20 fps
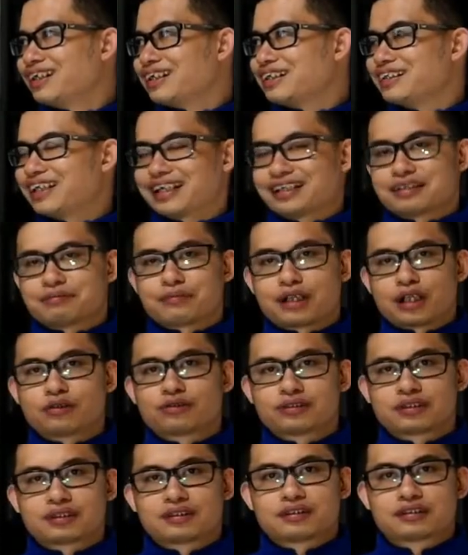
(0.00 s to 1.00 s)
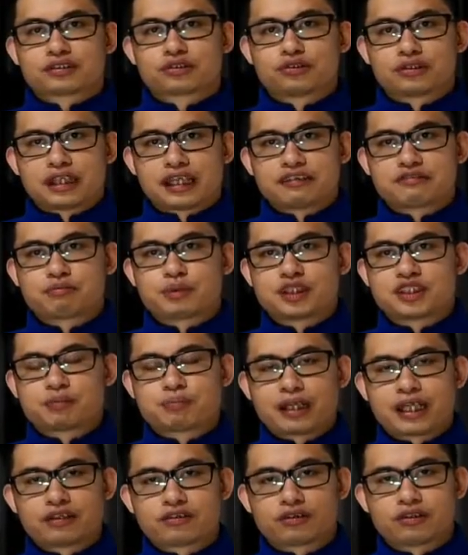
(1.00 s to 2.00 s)
That amount could have been
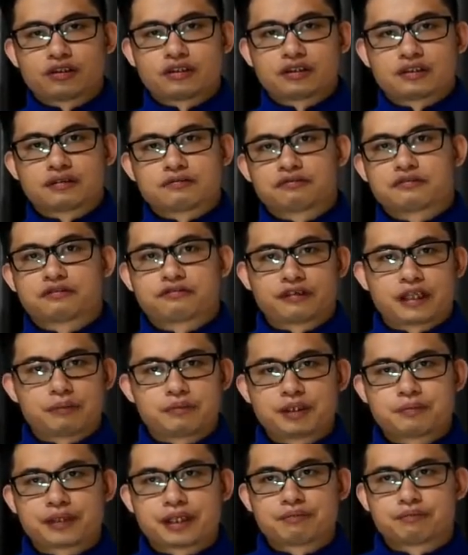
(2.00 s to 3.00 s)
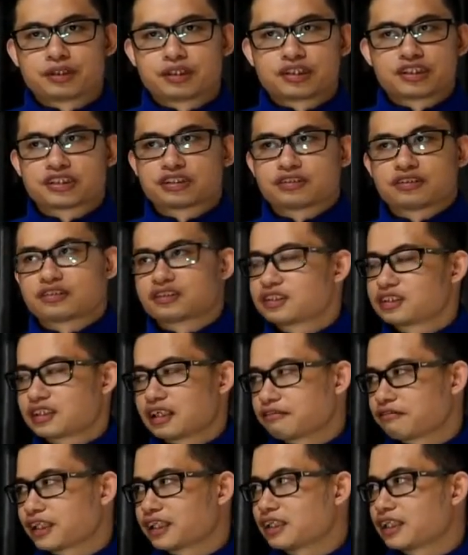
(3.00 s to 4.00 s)
spent on family members or
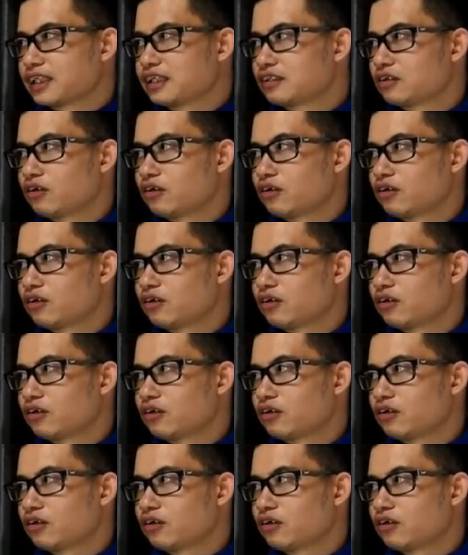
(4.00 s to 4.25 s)
stuff like that,